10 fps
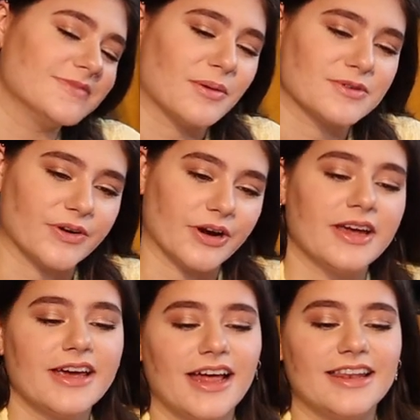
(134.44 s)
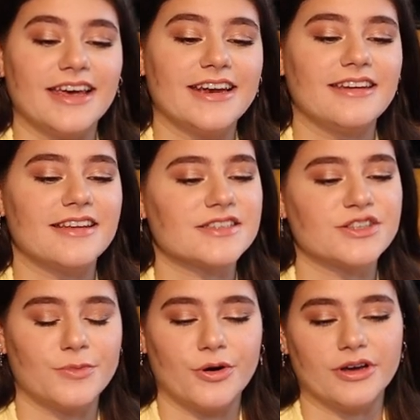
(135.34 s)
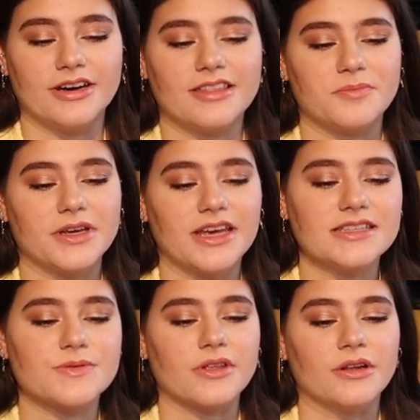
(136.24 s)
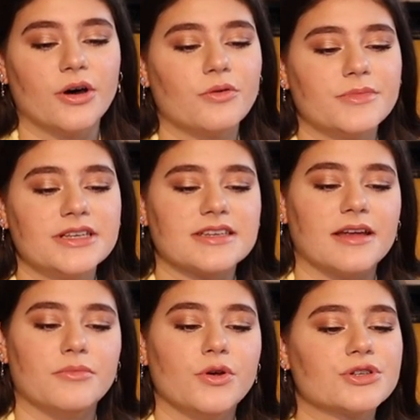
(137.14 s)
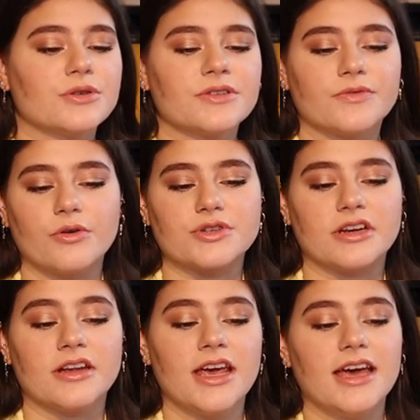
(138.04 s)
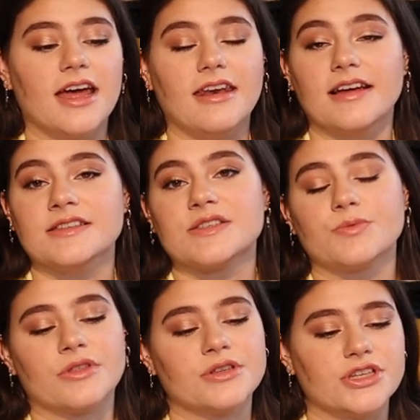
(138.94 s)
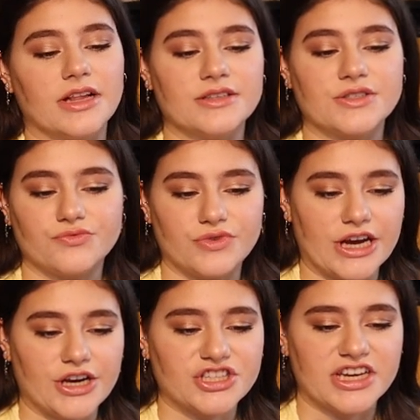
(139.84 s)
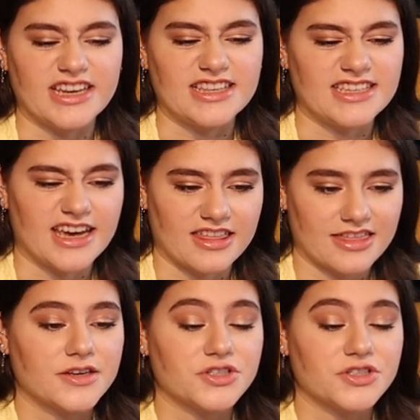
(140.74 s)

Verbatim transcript: I'm sorry, Lady Desdemona, that begins with elopement and mutual devotion and ends with jealous rage and death.